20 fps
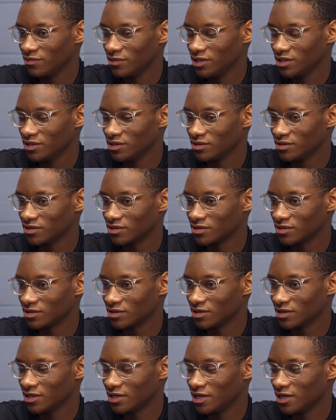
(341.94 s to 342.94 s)
it means
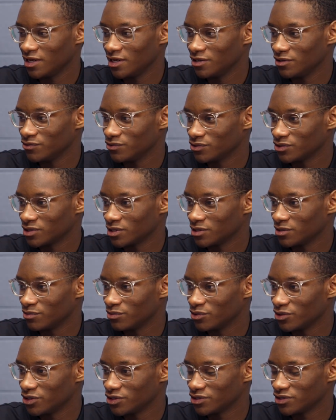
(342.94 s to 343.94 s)
an annual
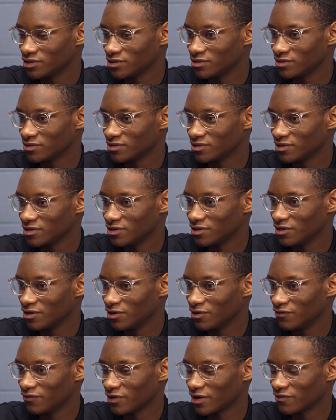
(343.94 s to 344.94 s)
celebration
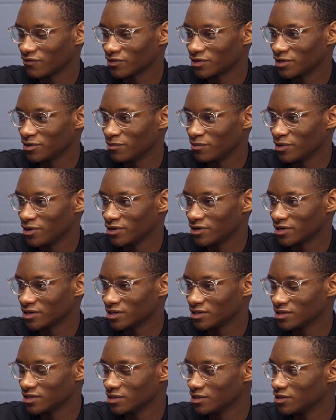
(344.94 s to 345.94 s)
of African
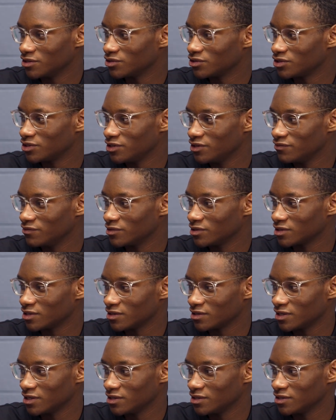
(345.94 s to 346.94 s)
Americans and their achievements
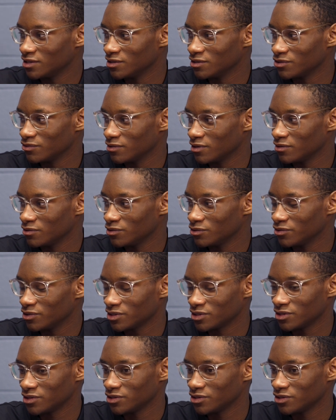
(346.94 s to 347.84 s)
that they've done throughout U.S.